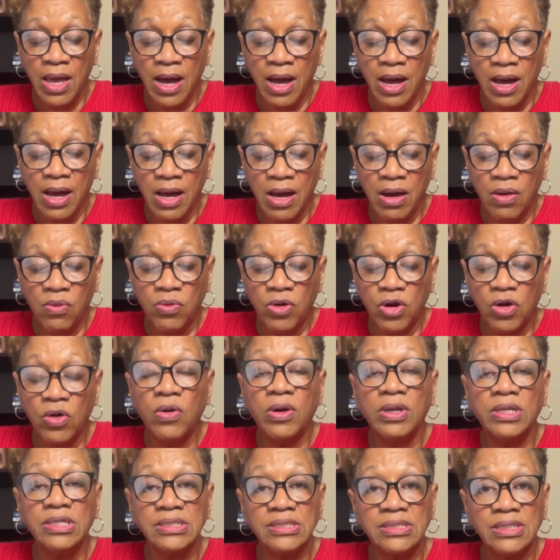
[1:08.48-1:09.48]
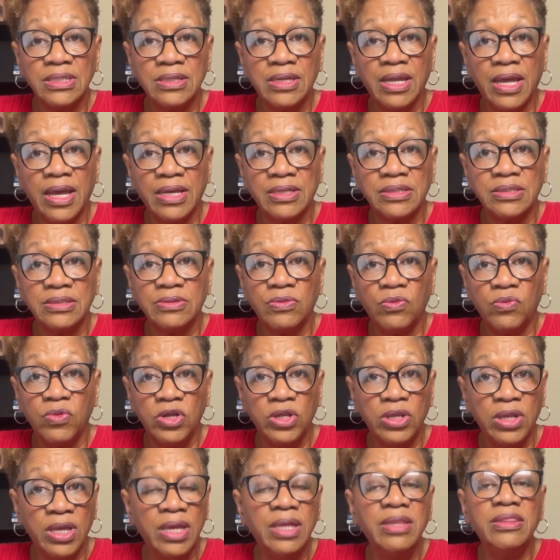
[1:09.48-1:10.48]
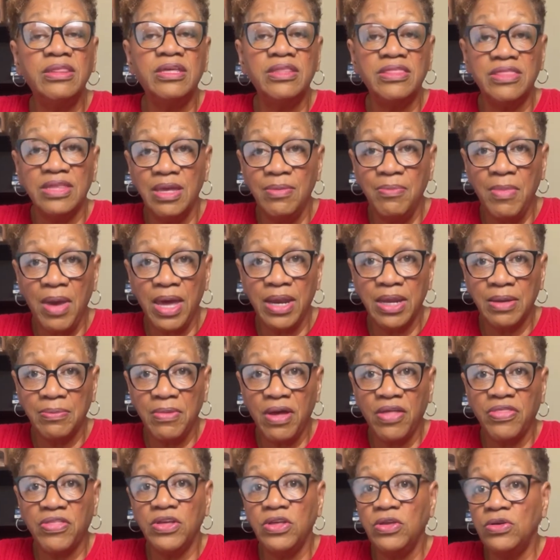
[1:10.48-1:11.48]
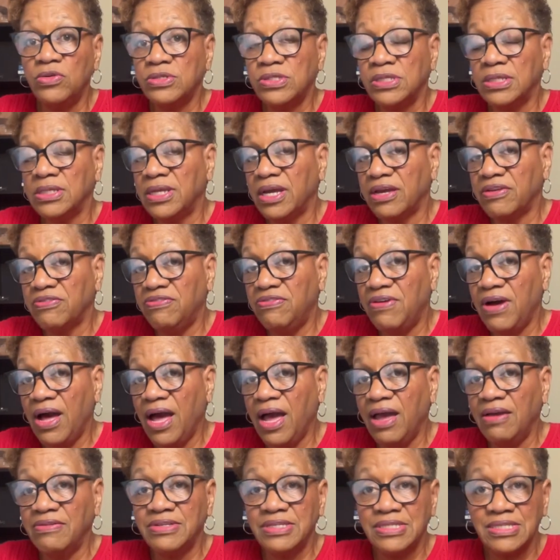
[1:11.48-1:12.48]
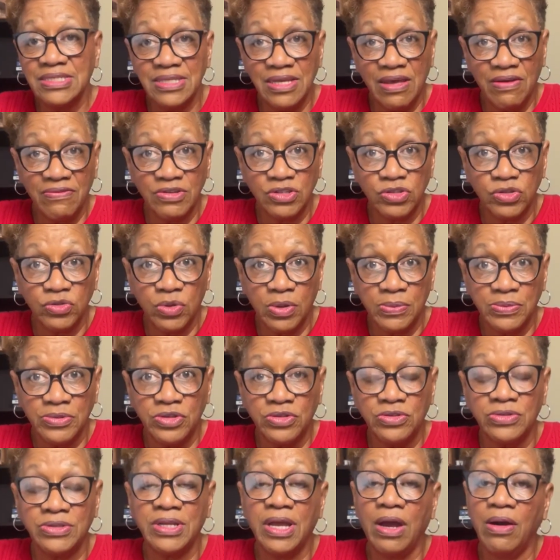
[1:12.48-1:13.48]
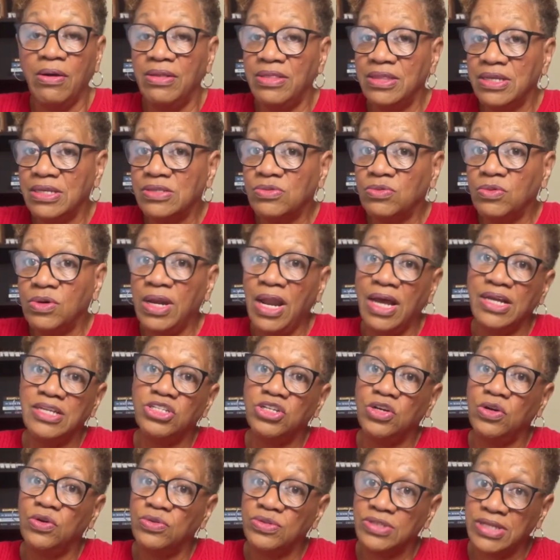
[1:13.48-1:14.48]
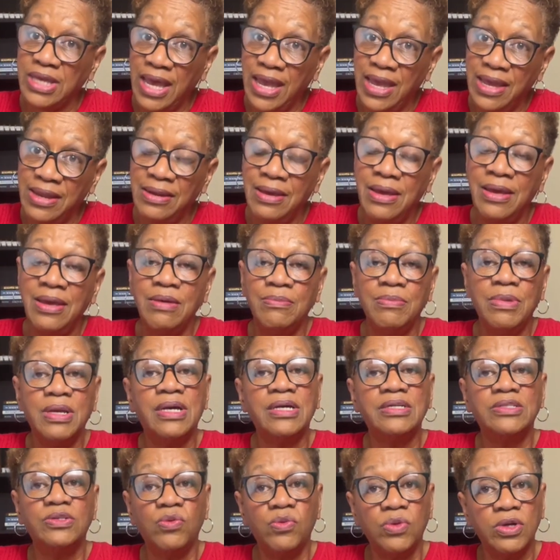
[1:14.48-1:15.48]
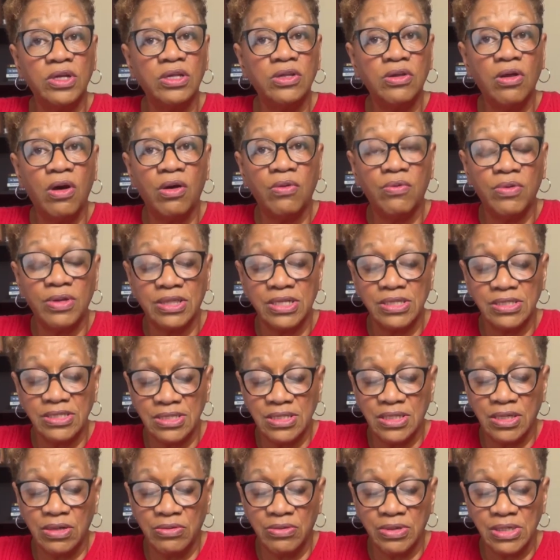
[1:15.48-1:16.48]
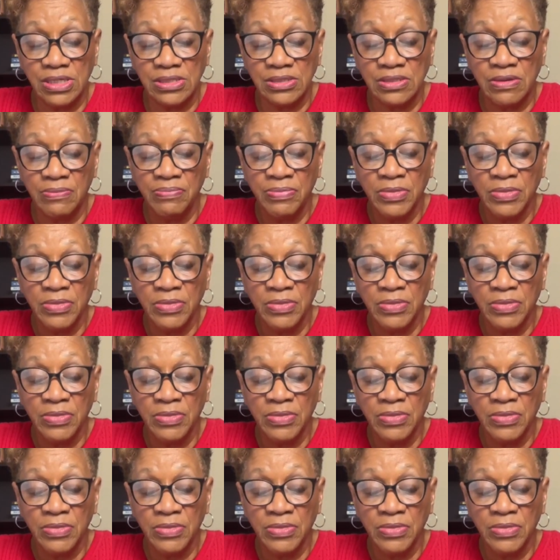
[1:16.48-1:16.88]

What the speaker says: We're going to select, when in the thematic method, you select 5 to 7 scriptures. Now, in this one, I chose 8 because it went along with the series.